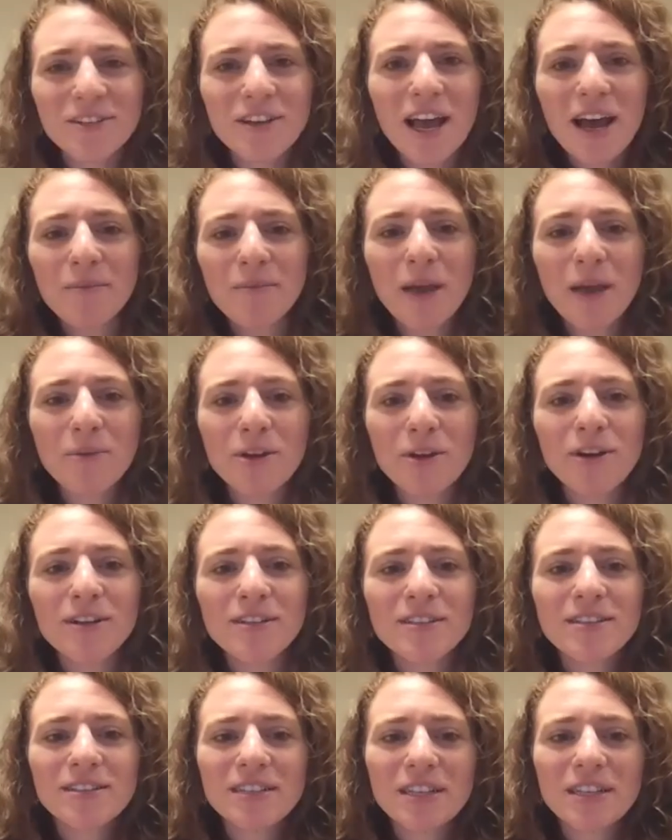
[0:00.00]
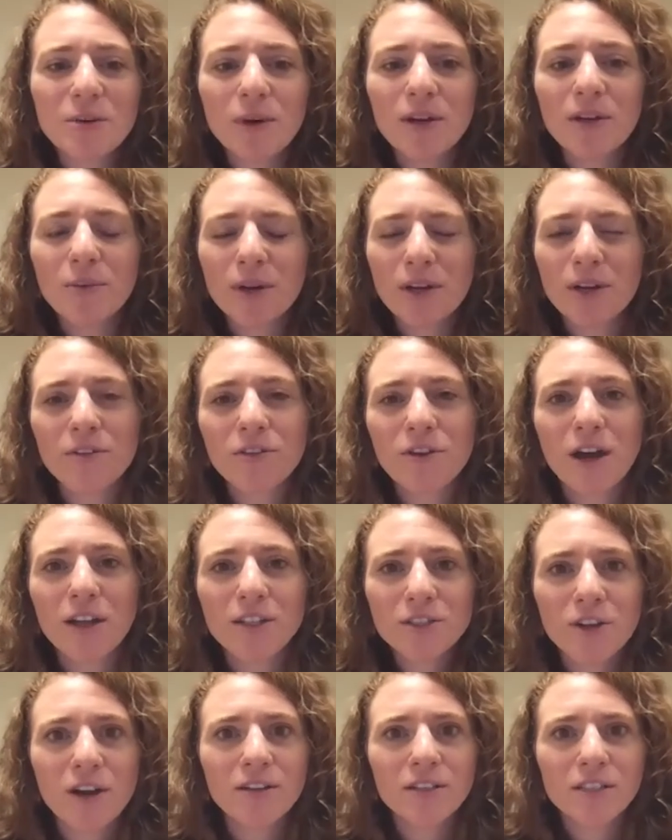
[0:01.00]
yeah, I'm, I'm curious to see what, what your
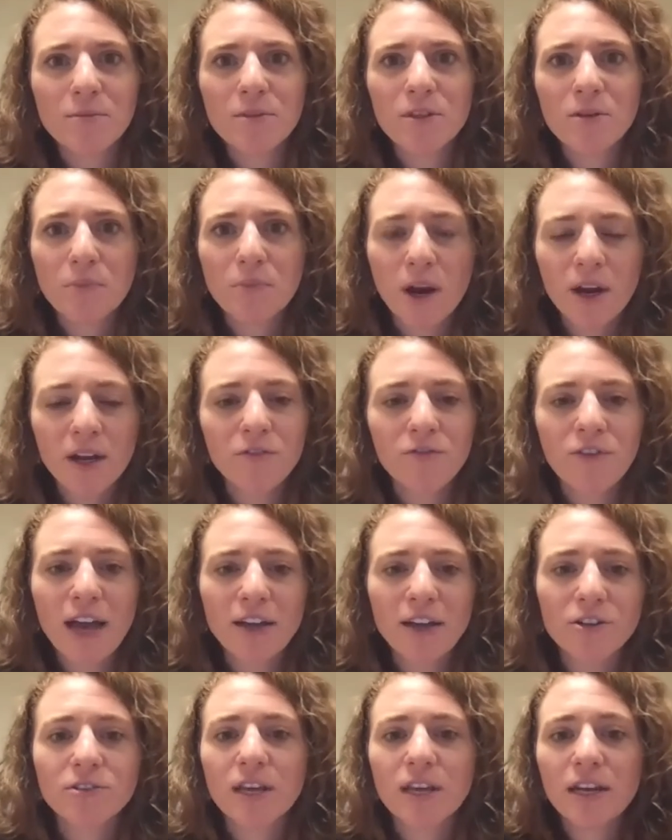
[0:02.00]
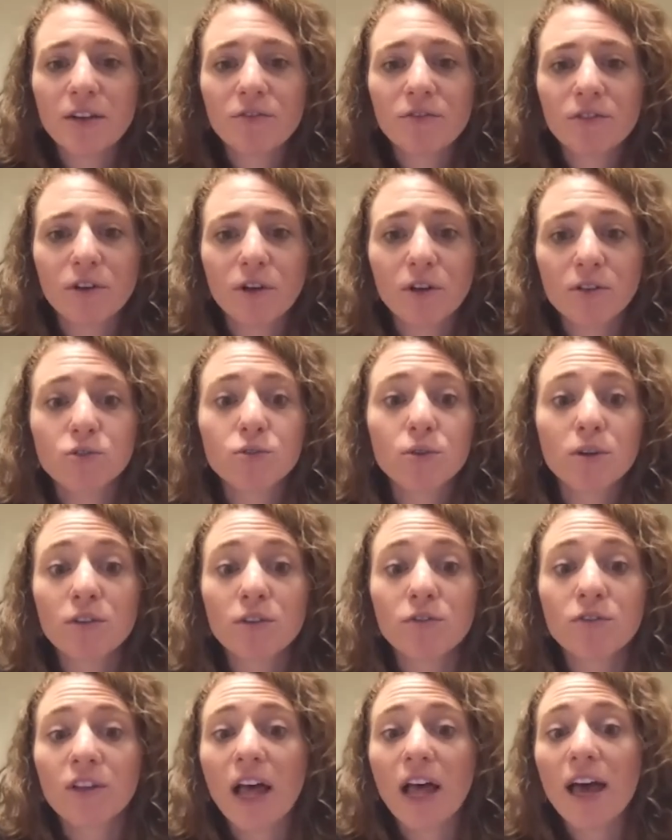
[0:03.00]
thoughts are on some of the market factors that have sort
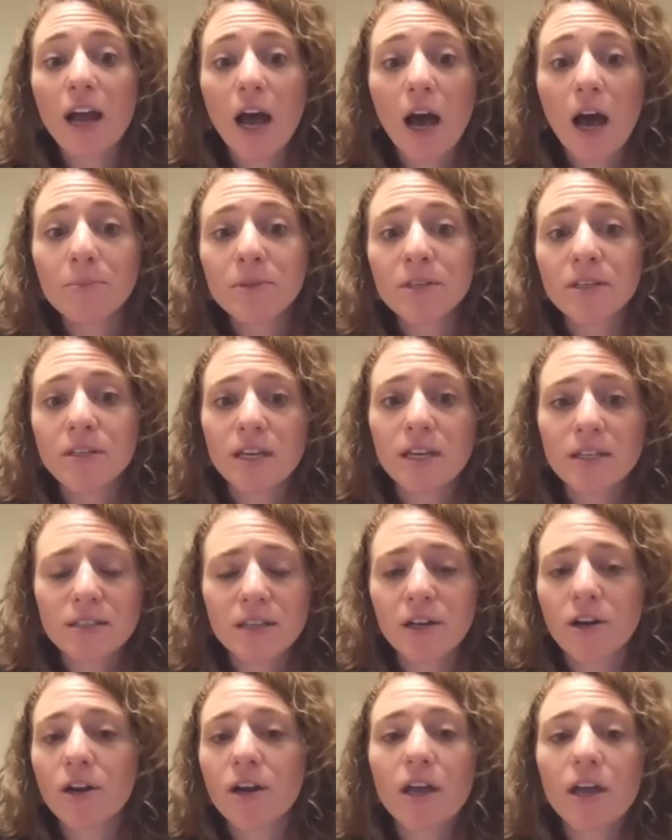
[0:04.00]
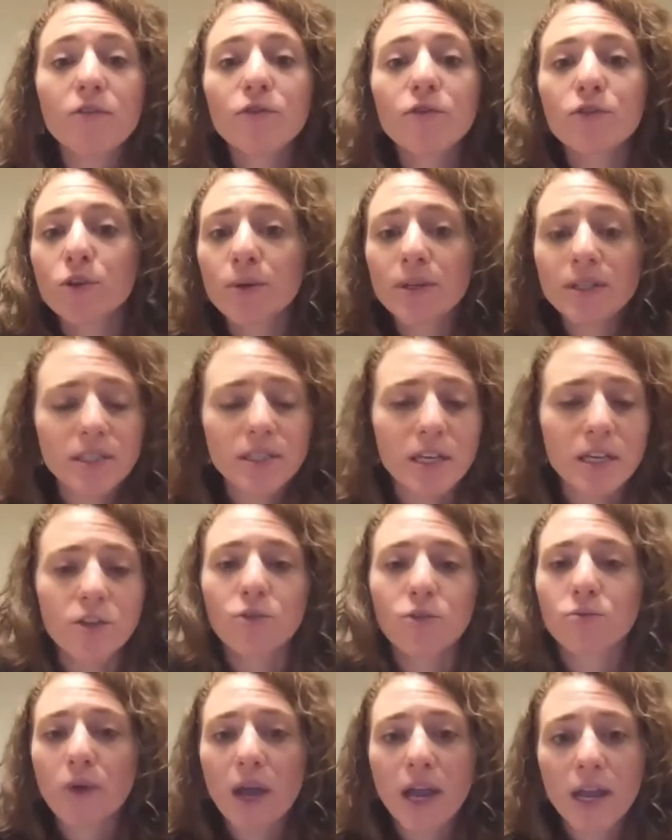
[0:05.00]
of led up to this and are influencing
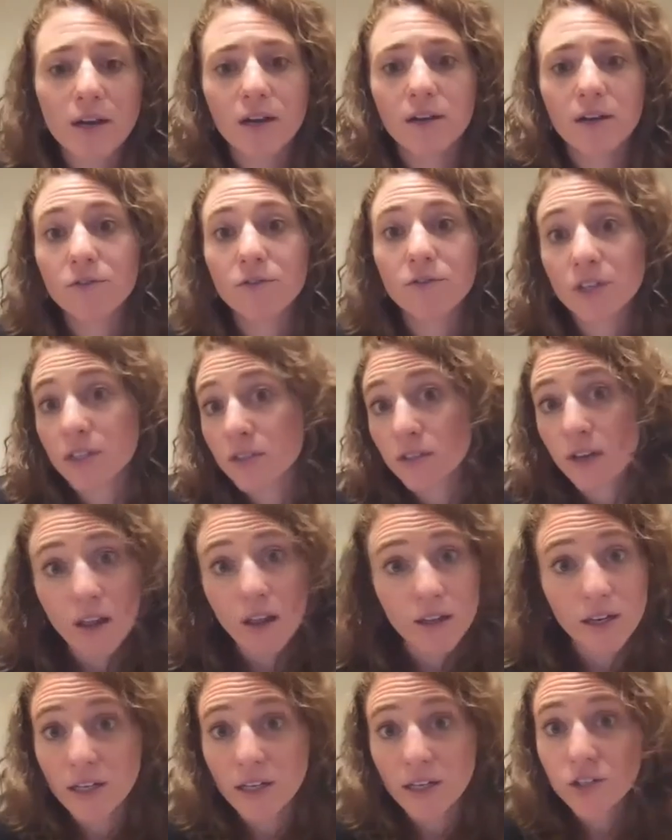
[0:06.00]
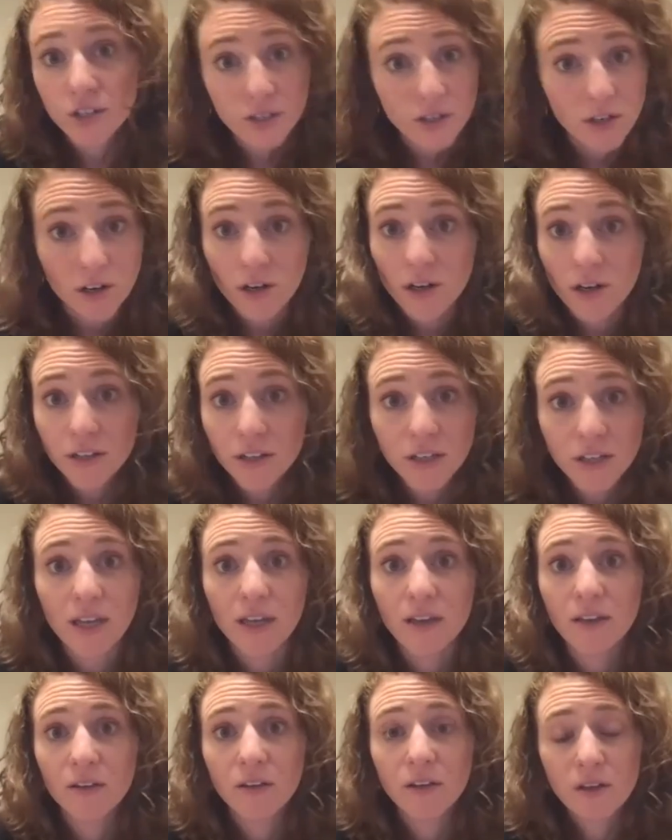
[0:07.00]
the rate of consolidation
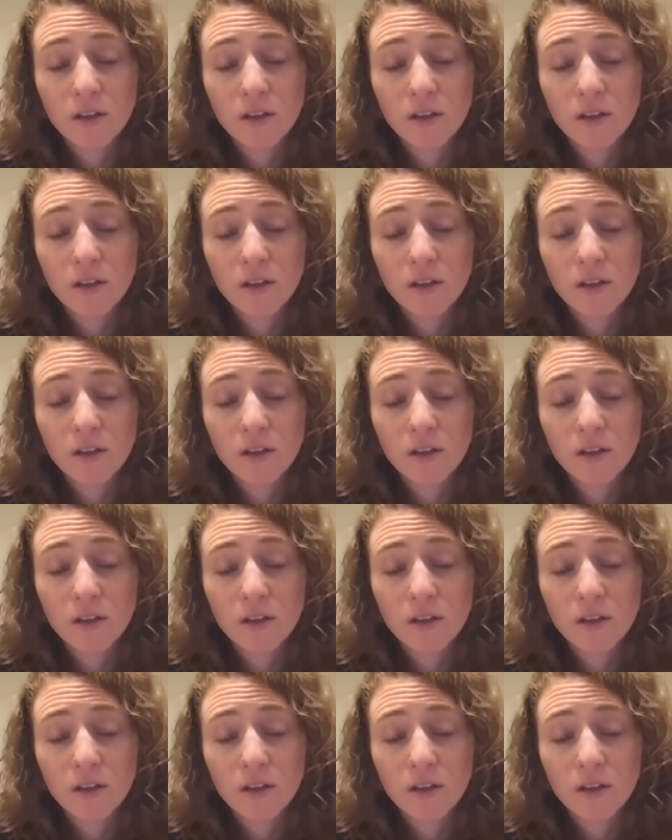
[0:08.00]
currently.